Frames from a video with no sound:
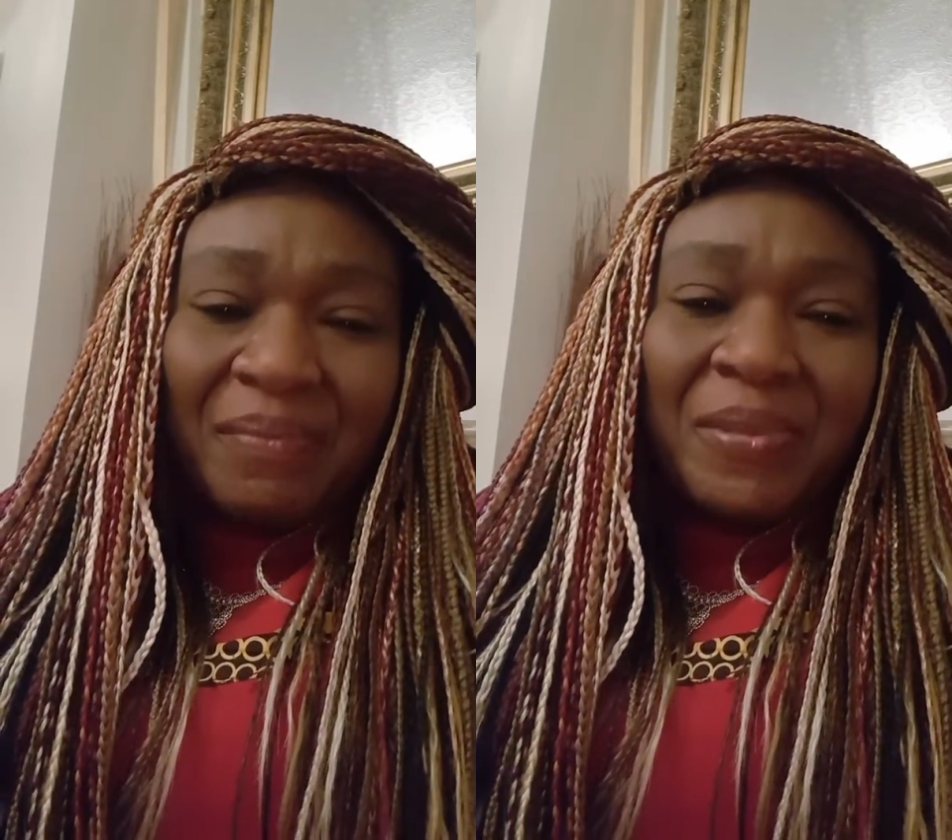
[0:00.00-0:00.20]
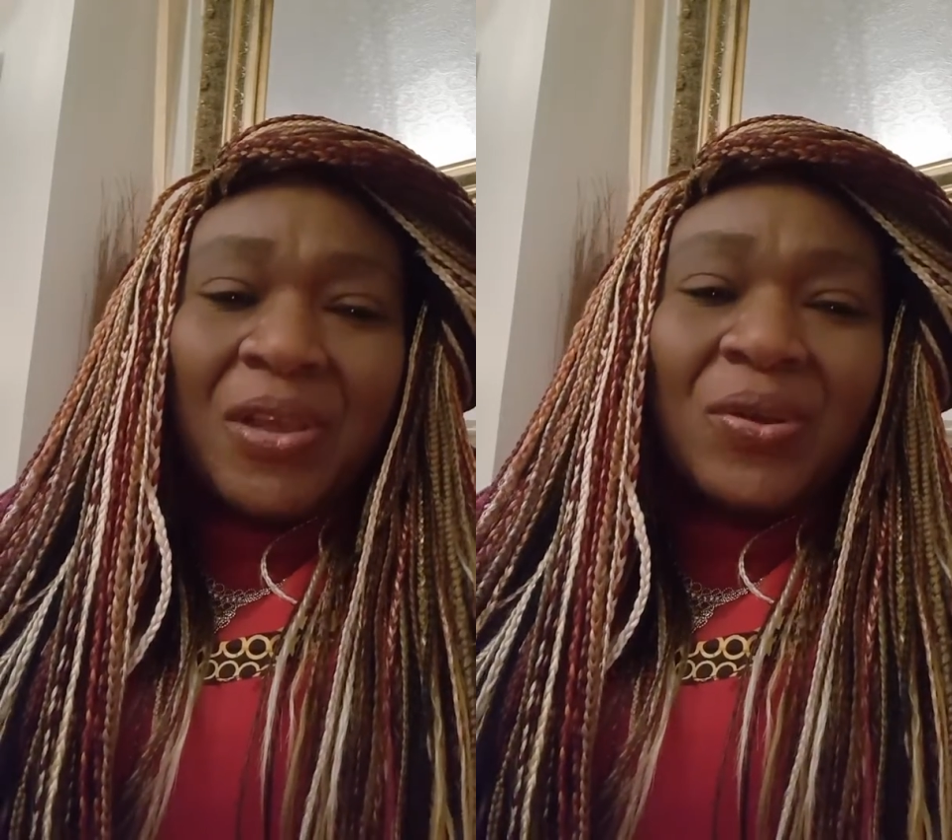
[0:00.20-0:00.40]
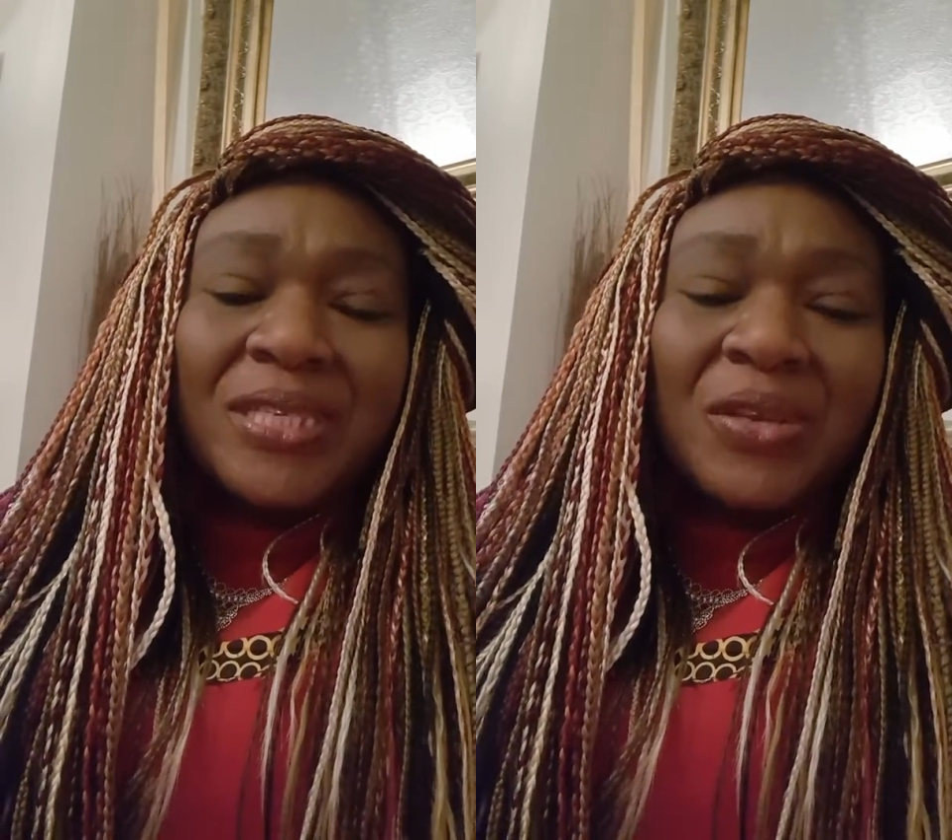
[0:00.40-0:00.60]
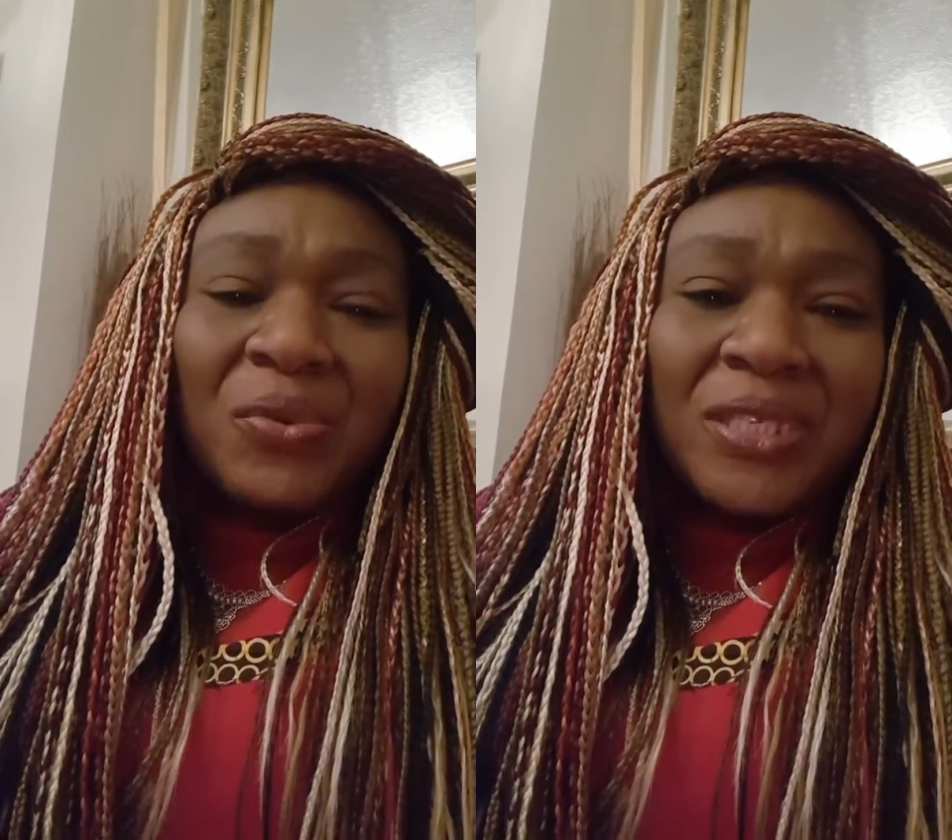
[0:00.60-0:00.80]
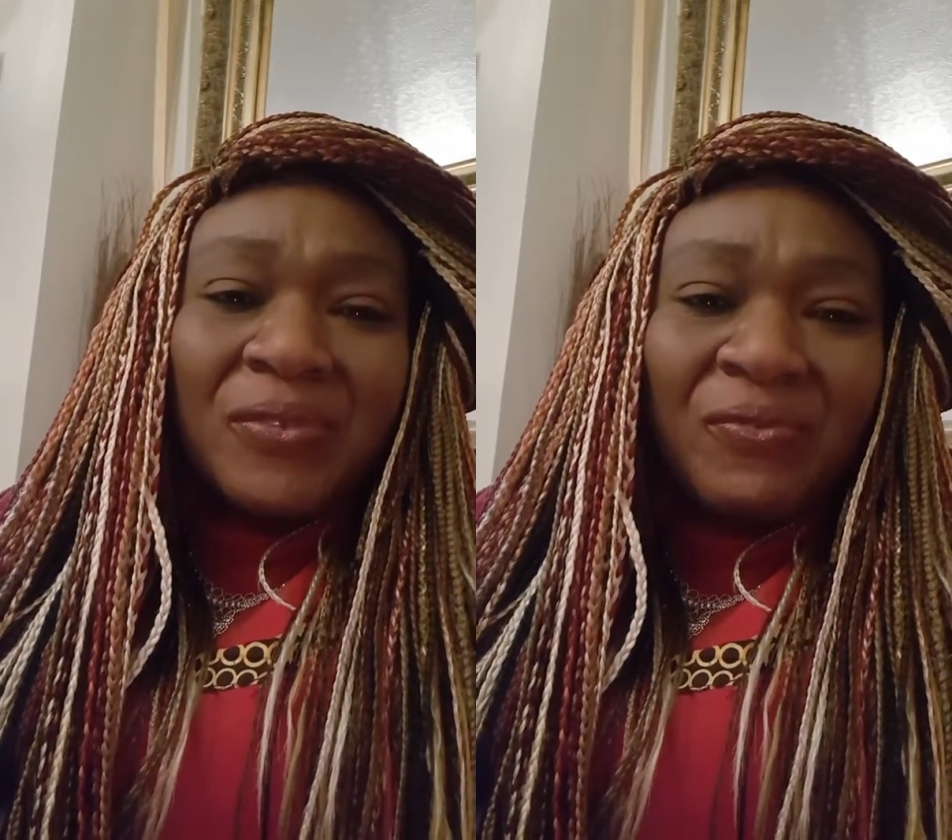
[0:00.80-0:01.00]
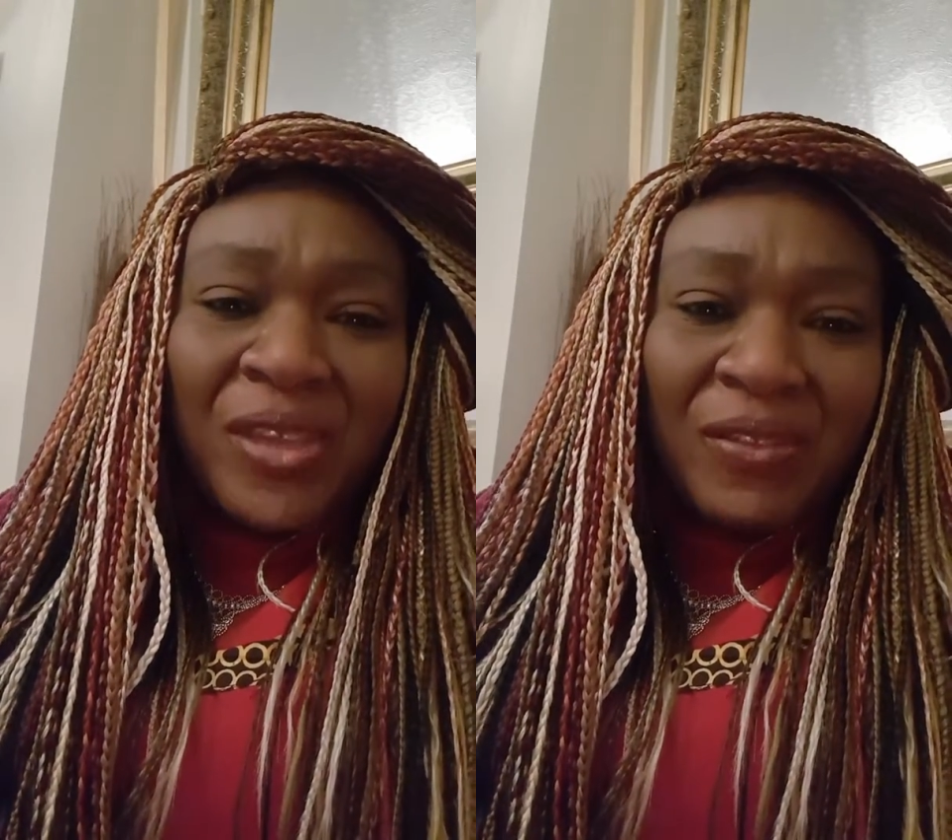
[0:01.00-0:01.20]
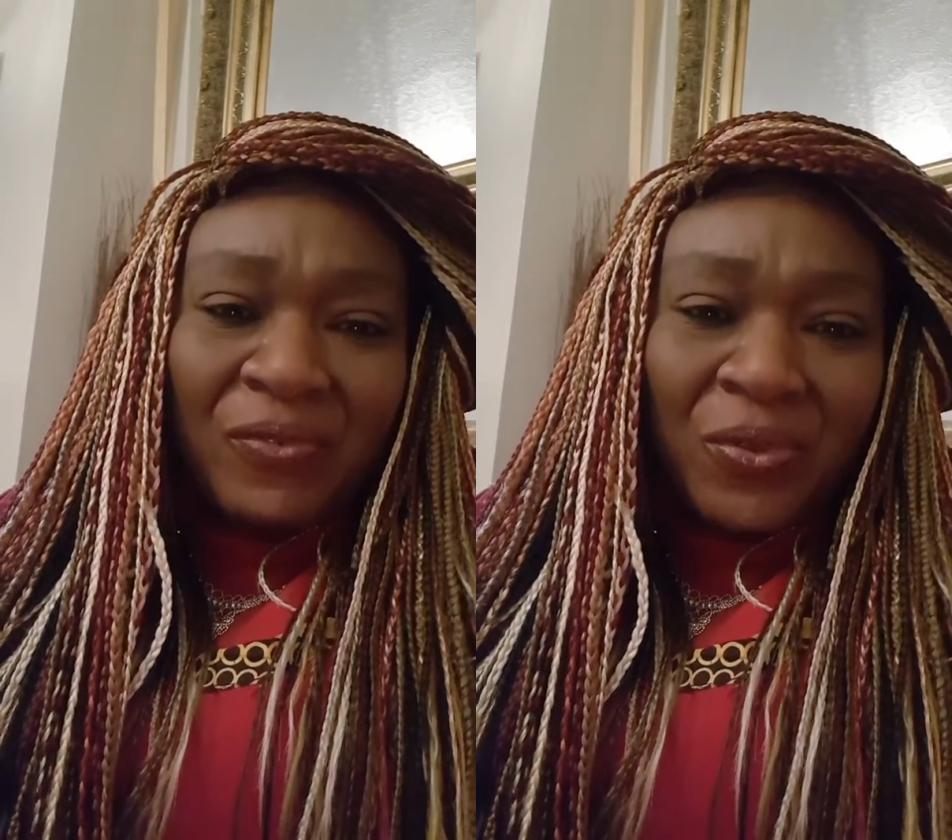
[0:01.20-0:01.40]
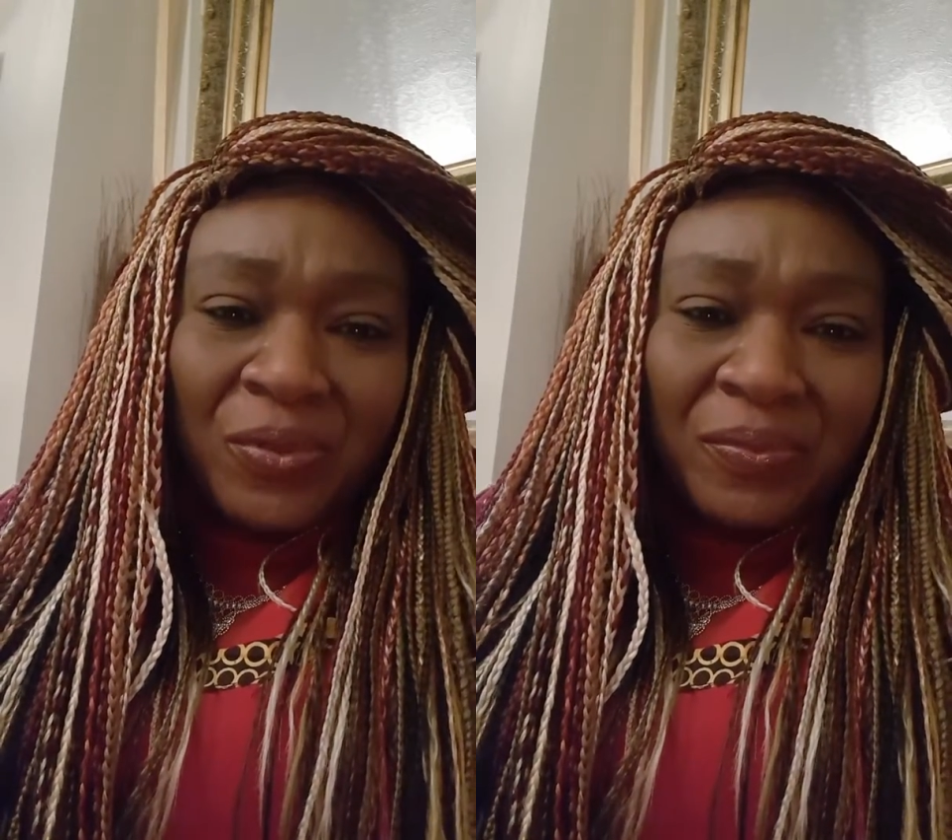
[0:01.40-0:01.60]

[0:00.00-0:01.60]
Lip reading: because he was faithful.